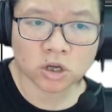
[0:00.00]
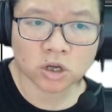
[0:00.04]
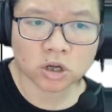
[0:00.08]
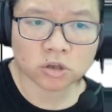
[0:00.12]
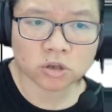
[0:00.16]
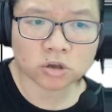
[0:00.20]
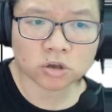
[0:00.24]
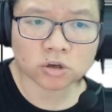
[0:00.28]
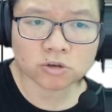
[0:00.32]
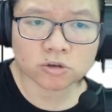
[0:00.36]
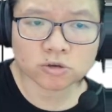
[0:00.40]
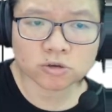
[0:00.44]

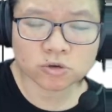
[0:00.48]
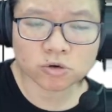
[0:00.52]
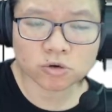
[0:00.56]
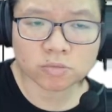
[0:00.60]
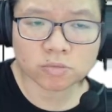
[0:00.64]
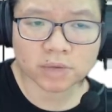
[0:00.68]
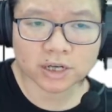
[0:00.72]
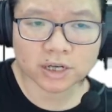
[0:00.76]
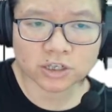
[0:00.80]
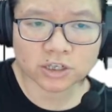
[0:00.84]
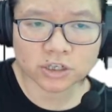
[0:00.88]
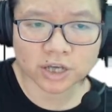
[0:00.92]
Not so
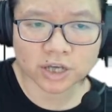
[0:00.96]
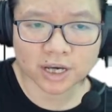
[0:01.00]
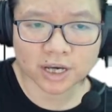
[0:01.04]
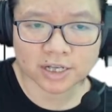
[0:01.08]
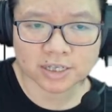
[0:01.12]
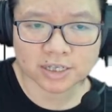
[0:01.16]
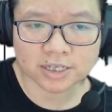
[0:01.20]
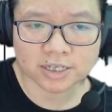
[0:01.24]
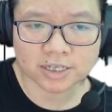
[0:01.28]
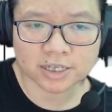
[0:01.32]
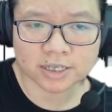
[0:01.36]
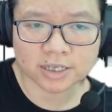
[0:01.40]
much as
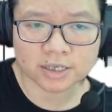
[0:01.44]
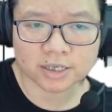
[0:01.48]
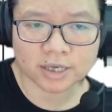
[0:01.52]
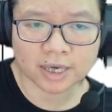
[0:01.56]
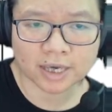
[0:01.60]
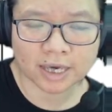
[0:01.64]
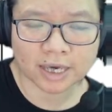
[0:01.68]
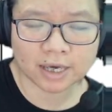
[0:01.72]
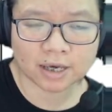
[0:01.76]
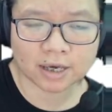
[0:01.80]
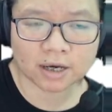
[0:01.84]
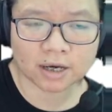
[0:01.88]
the
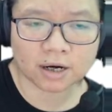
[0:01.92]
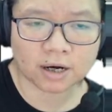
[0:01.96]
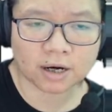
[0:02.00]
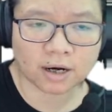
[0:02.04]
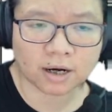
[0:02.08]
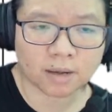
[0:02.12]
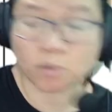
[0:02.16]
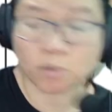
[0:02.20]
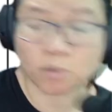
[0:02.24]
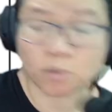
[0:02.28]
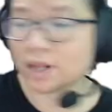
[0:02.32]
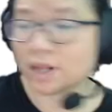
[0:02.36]
uh,
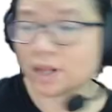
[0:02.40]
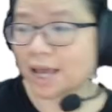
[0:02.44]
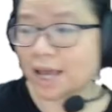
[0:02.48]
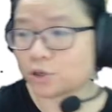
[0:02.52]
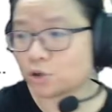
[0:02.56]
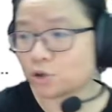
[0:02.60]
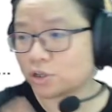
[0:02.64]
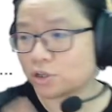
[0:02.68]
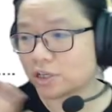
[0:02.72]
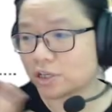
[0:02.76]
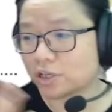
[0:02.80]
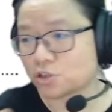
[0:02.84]

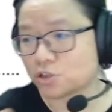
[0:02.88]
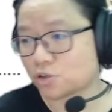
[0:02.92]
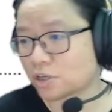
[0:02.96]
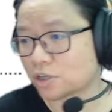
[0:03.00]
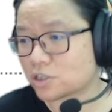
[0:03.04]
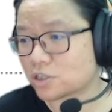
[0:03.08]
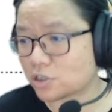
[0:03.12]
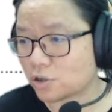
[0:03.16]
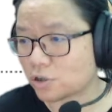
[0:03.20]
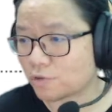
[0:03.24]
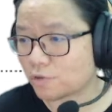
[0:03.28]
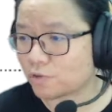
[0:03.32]
molecular
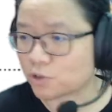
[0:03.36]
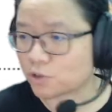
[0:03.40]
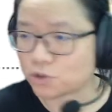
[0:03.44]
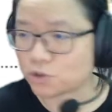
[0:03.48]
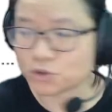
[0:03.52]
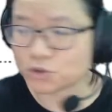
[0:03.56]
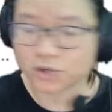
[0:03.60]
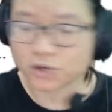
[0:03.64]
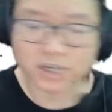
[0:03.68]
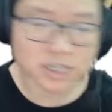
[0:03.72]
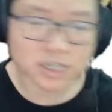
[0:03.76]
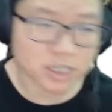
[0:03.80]
structure of a
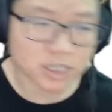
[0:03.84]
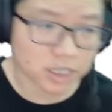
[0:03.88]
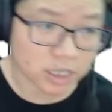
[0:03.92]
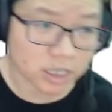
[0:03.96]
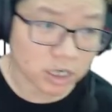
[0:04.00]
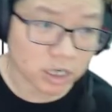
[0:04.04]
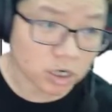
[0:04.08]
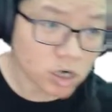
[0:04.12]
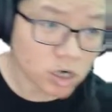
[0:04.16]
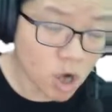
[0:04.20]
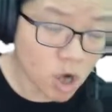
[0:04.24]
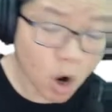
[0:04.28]

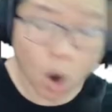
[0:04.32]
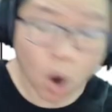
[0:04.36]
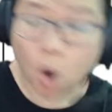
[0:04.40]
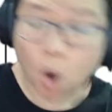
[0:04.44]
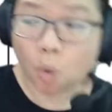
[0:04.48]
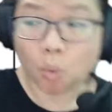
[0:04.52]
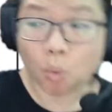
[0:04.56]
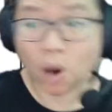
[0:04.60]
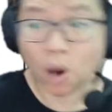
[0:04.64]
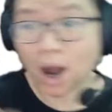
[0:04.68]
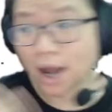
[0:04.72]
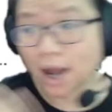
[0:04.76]
tracer or
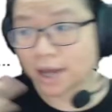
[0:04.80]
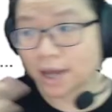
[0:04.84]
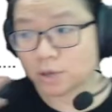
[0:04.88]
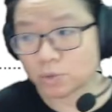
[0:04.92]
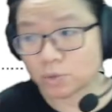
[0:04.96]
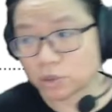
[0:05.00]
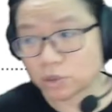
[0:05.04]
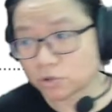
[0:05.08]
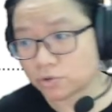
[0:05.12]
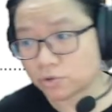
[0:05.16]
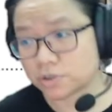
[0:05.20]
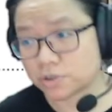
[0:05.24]
why we
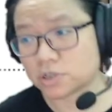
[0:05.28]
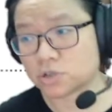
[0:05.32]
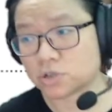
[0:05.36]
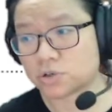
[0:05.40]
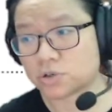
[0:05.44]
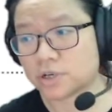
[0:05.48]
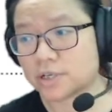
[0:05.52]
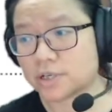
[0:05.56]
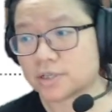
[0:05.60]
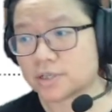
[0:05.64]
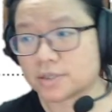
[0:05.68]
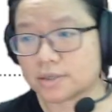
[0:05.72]
use a
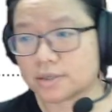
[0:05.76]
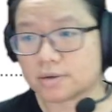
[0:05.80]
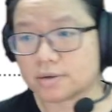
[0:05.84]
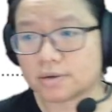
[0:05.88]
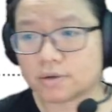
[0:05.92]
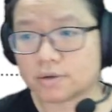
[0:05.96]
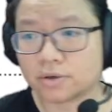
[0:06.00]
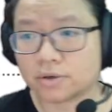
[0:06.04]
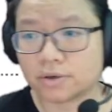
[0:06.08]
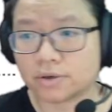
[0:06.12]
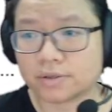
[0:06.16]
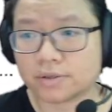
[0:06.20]
tracer,
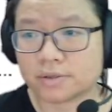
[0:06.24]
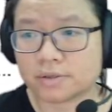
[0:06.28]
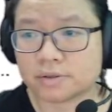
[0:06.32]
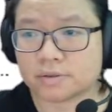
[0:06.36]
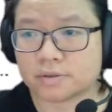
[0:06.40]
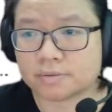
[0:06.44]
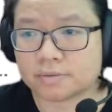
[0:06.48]
because